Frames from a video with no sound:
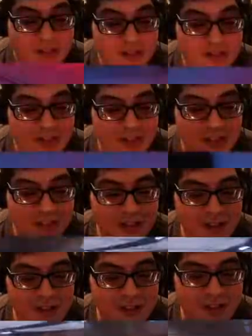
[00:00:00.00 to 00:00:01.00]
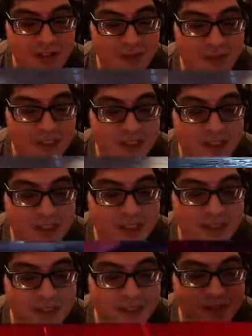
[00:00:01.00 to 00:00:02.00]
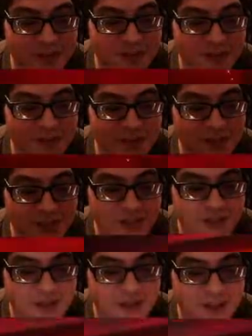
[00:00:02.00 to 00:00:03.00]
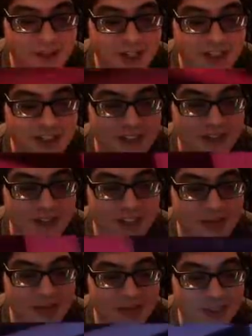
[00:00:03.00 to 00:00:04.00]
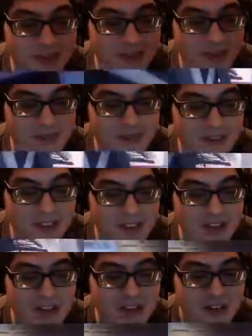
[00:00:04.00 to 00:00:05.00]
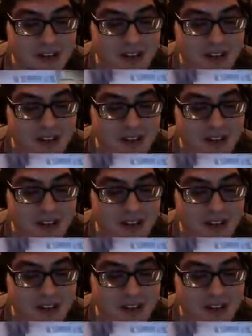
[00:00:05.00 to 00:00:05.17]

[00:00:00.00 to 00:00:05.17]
Now, Sunday, there's actually going to be a classic Let's Play, believe it or not.